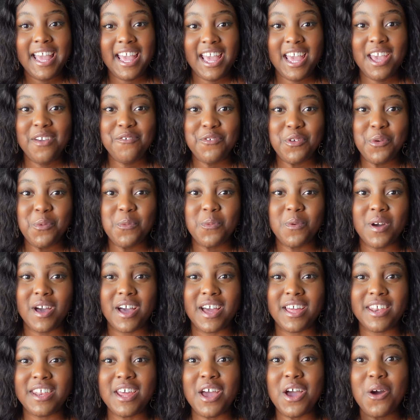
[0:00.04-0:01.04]
Hey
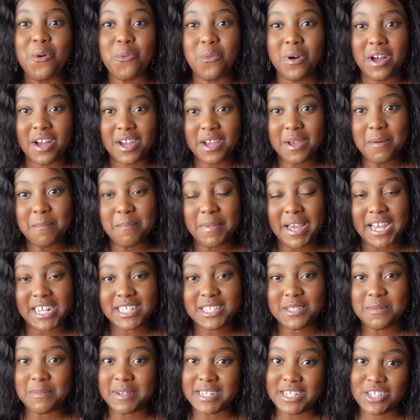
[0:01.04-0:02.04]
everyone, welcome
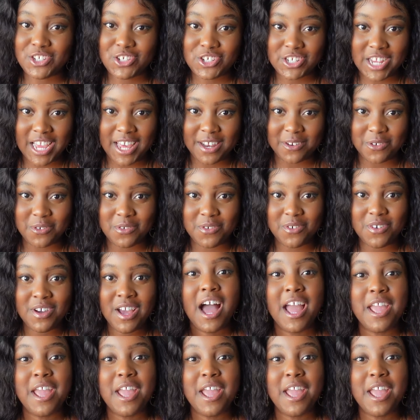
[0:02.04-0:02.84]
back to my channel.